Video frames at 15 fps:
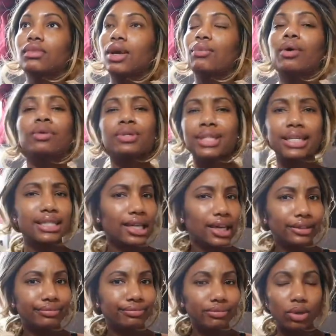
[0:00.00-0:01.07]
what was I
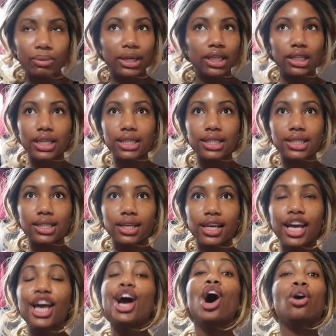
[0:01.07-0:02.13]
saying? Oh my goodness.
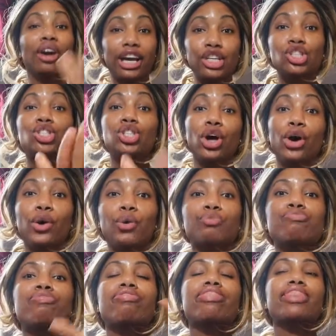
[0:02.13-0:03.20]
Okay,
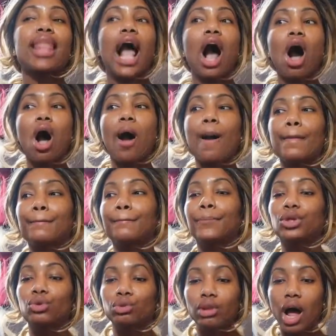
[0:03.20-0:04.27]
so
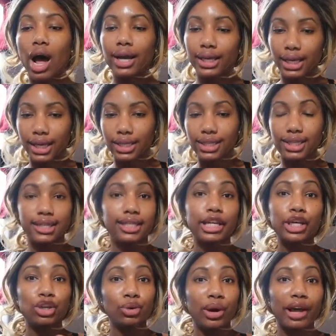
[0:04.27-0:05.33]
you log in to say
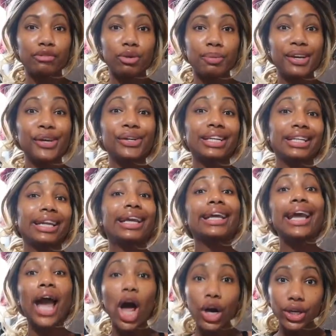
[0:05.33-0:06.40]
that you don't have your period, and then it
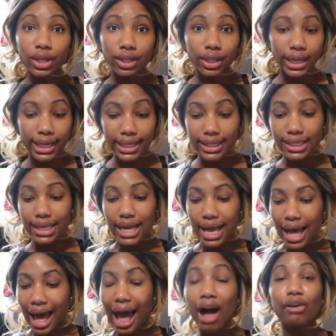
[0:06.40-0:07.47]
calculates
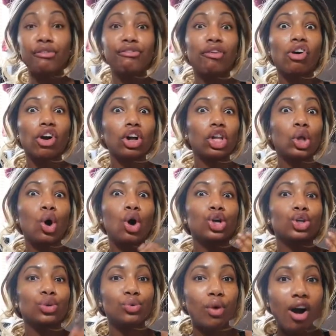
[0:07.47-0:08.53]
how far
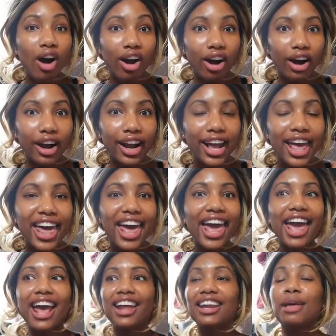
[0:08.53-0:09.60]
along you are.
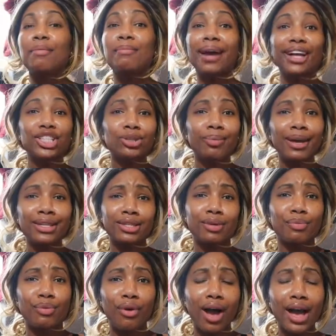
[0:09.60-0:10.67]
And imagine my
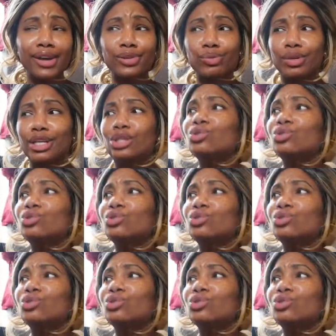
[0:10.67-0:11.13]
surprise when it